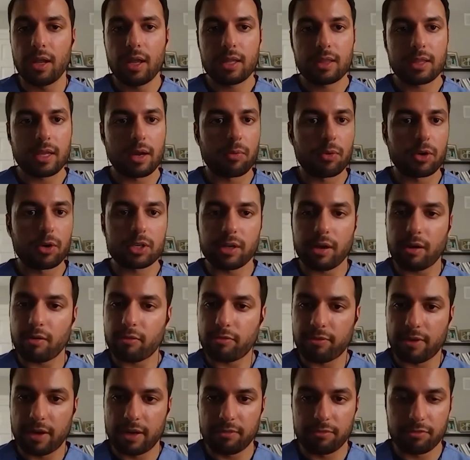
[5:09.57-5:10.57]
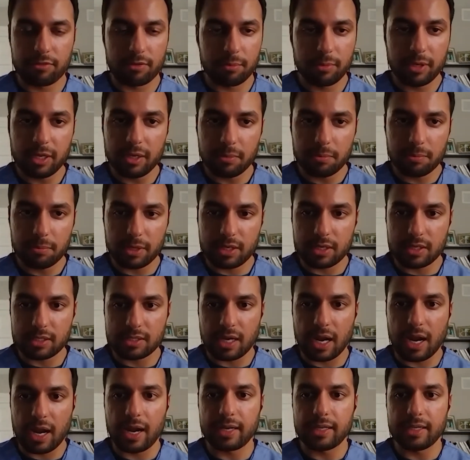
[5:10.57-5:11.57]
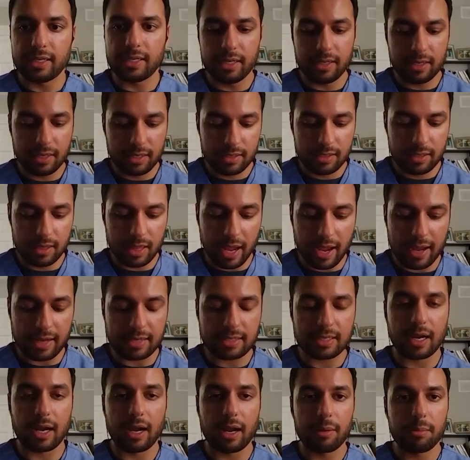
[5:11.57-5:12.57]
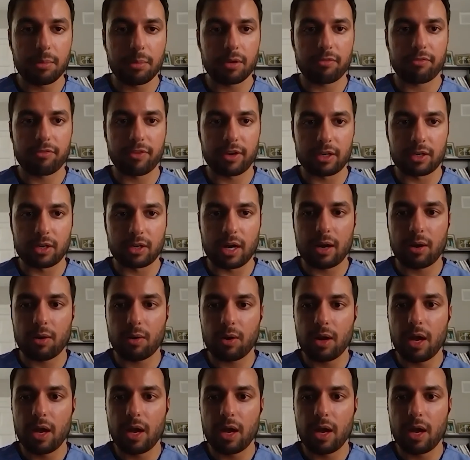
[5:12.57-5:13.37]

that worked out fine for me because I needed that time to figure out